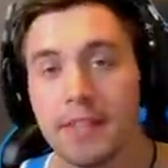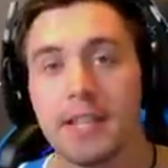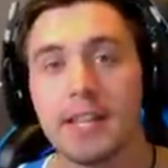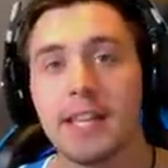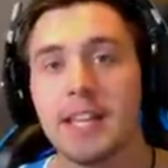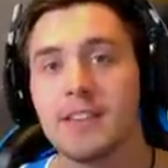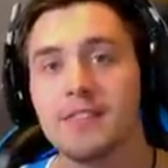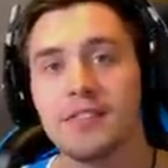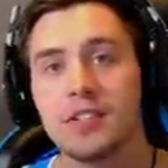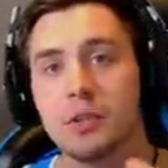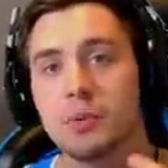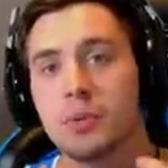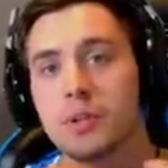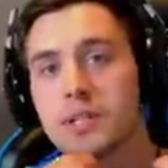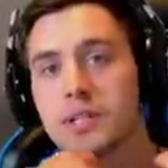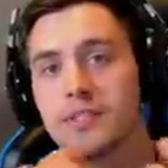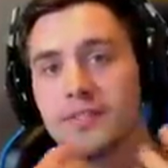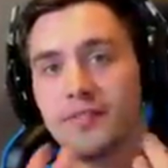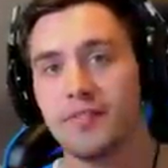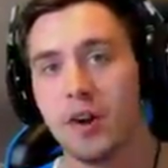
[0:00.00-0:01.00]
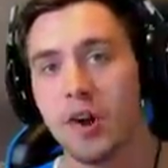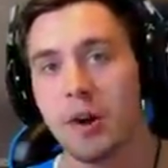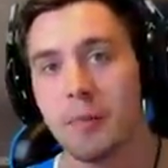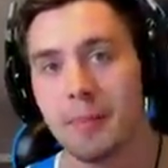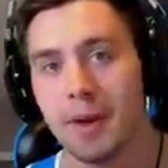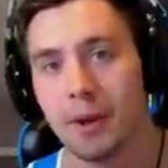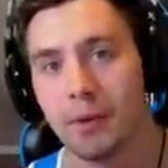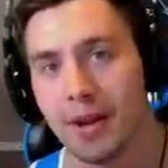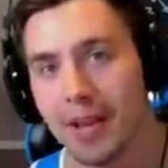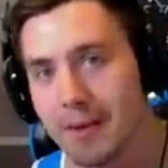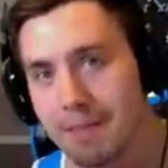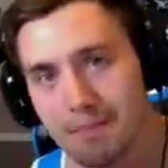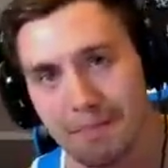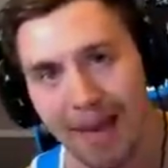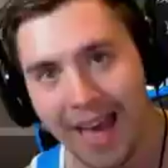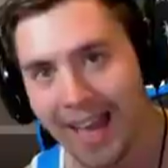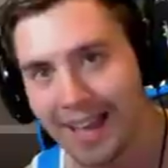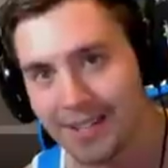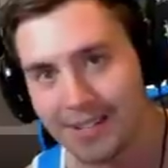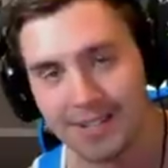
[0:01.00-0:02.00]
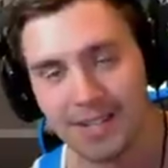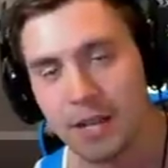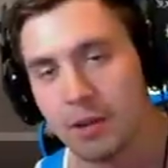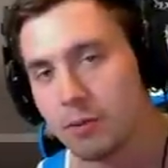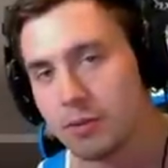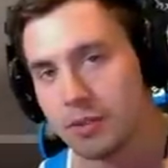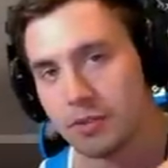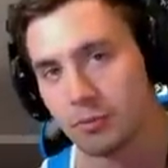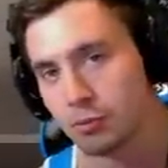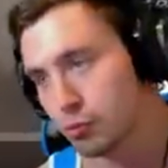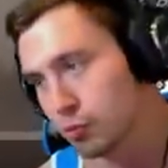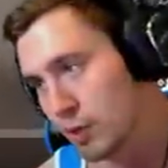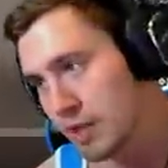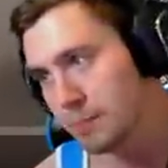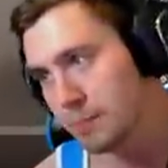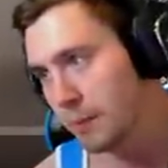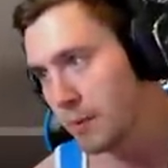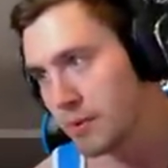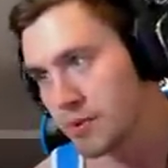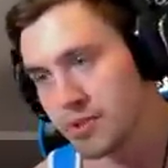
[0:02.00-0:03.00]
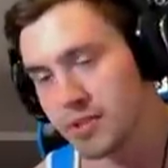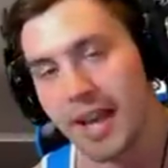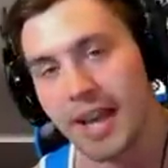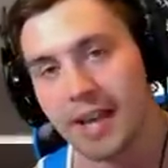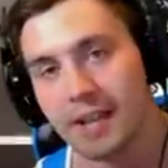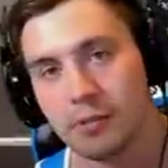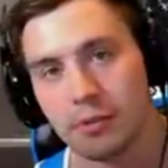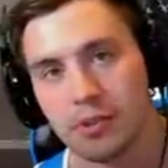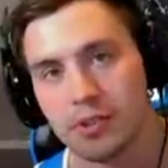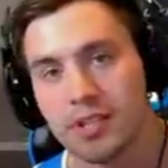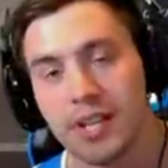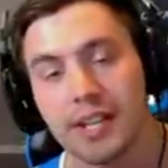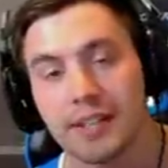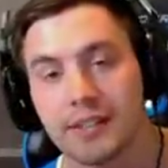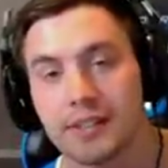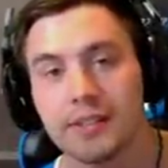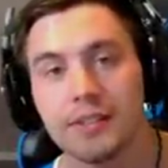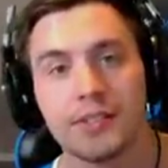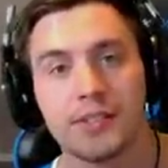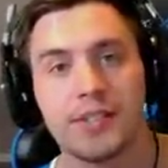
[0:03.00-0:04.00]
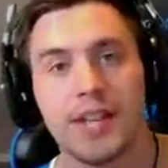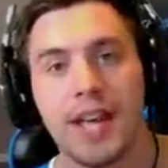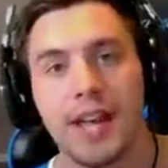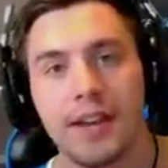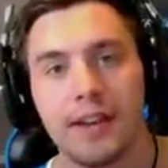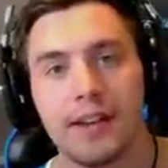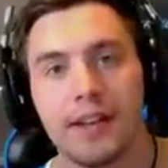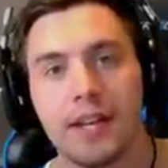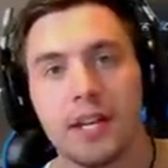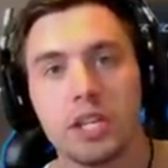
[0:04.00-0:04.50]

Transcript: if you were to farm out a maxed out Reaper set or Sentinel set,